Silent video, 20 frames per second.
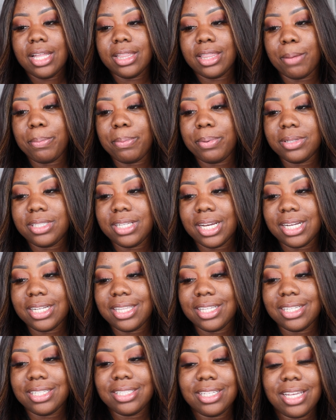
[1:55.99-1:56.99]
that protect
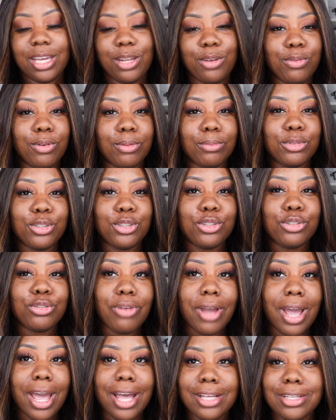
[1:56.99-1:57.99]
the skin from
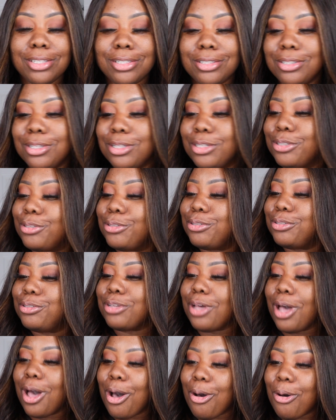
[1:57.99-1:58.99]
stress.
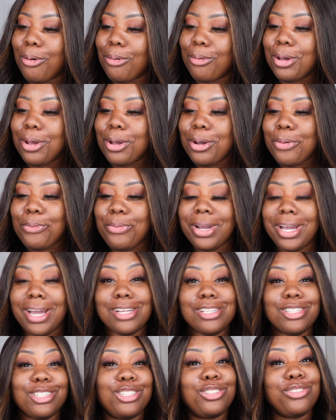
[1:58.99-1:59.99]
So we're
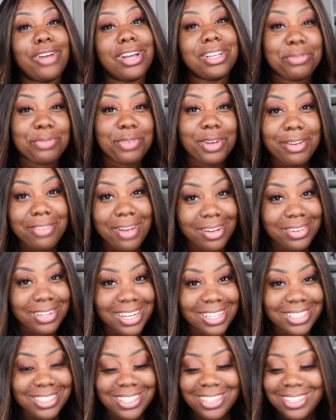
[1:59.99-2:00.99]
getting stress-free
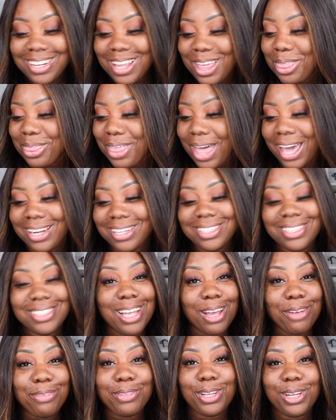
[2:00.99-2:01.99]
foundation. That is
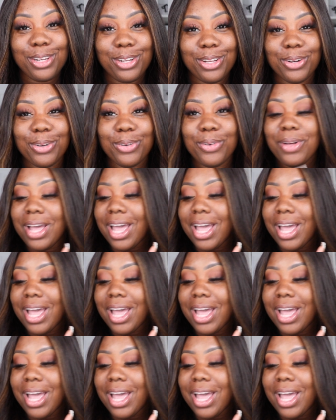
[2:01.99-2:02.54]
definitely new,